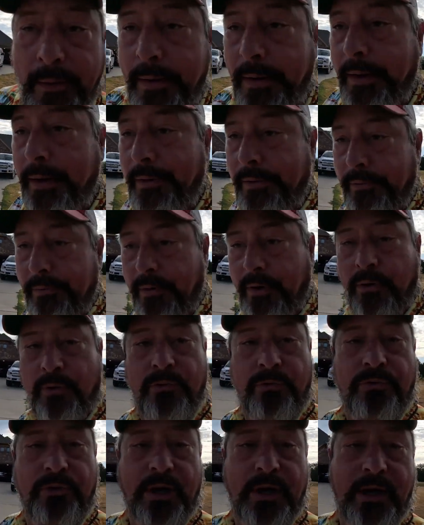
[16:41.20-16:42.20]
I had the
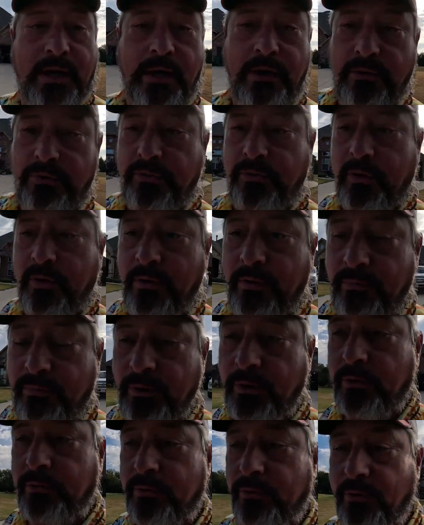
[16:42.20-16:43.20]
wrong size
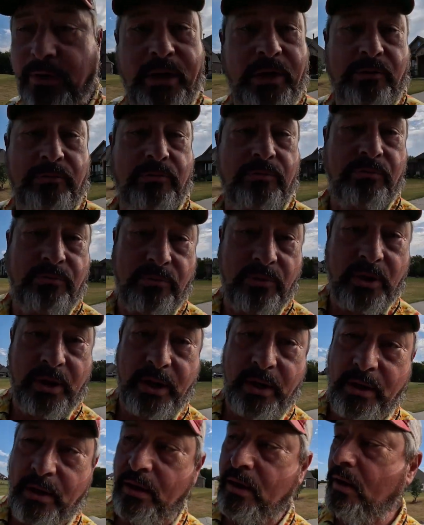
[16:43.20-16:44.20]
filter wrench, and so I
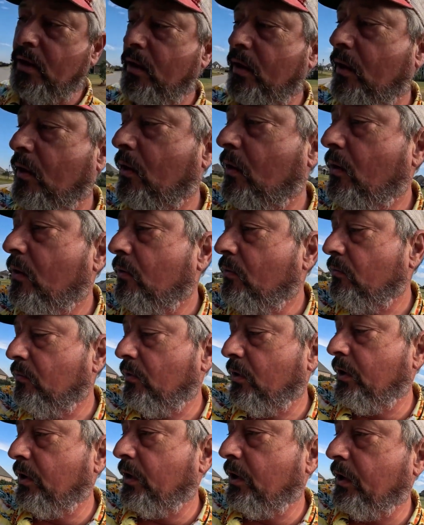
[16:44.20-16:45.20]
had to
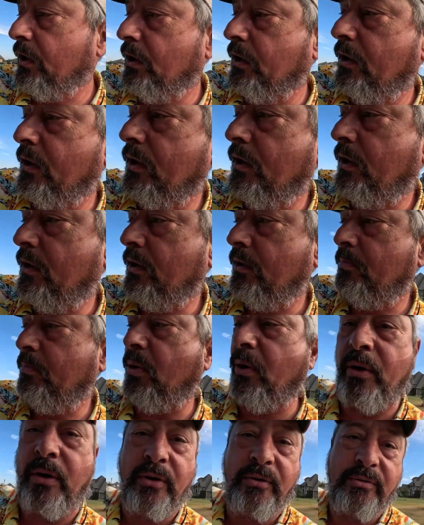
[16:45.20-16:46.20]
run into the
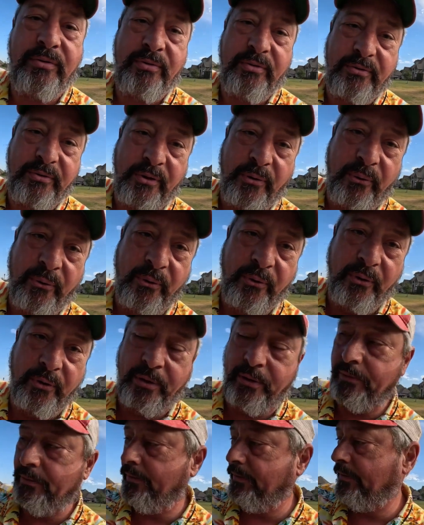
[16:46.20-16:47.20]
parts
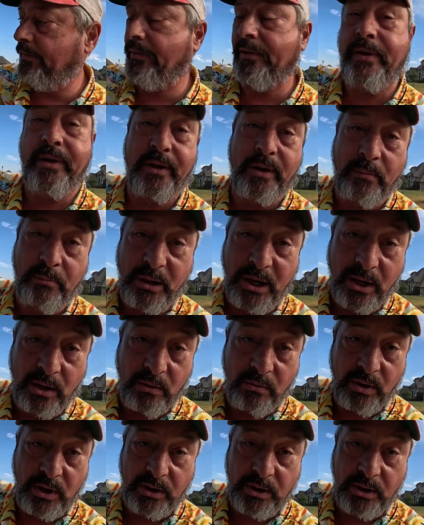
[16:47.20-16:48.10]
store and get a bigger